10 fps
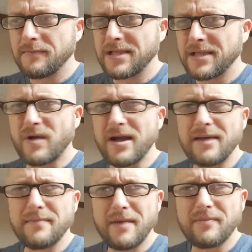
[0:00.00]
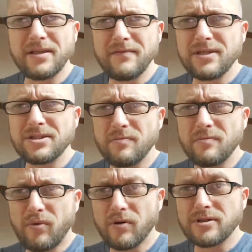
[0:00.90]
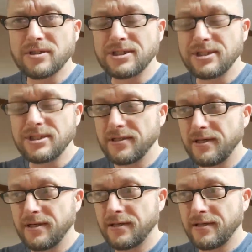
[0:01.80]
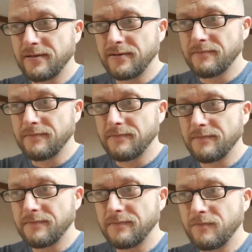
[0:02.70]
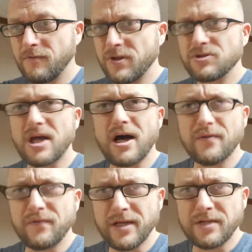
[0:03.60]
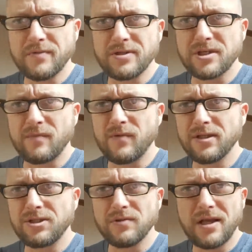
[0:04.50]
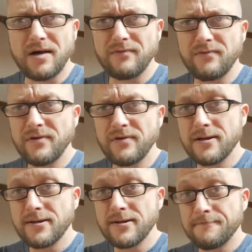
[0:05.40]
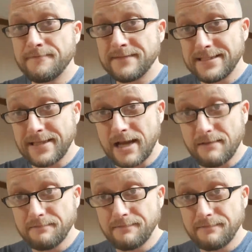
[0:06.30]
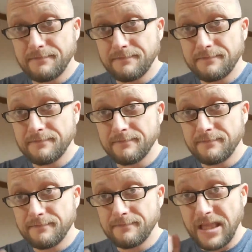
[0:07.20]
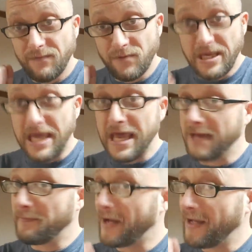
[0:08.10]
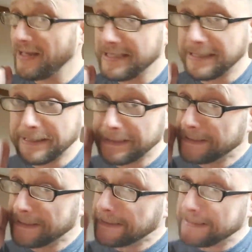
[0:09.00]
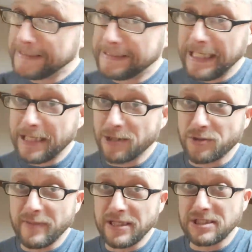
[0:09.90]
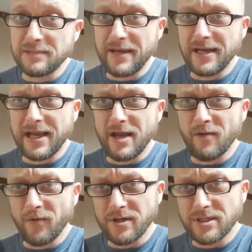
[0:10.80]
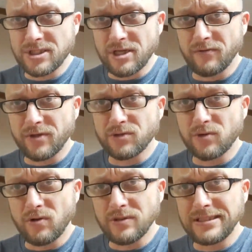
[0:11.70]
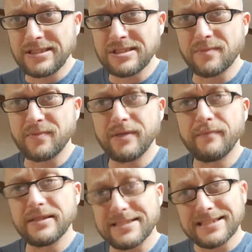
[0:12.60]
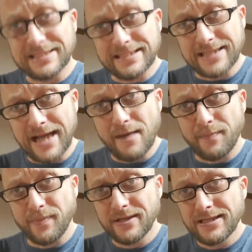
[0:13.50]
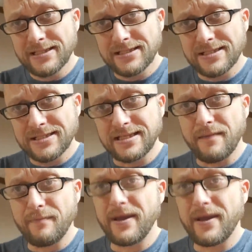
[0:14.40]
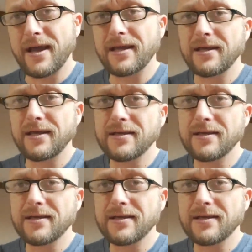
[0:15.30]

That's why I believe it is important when there's conflict with someone that you love to stop if you can. It can take a tremendous amount of effort and self-control and discipline, but to stop, step back,